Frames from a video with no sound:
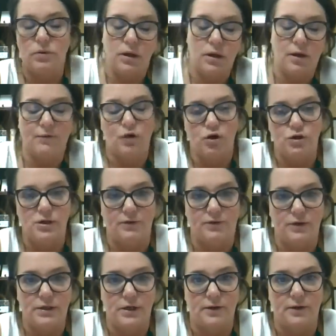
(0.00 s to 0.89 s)
given
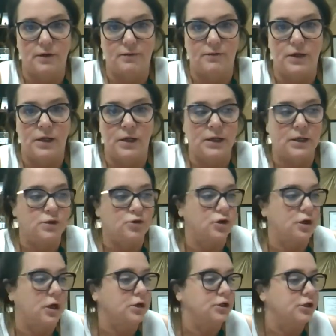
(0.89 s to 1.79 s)
yourself an
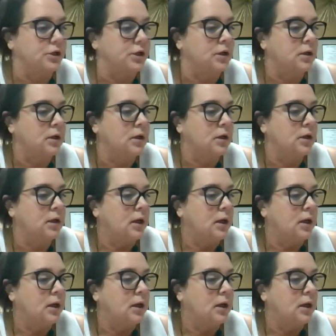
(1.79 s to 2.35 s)
introduction.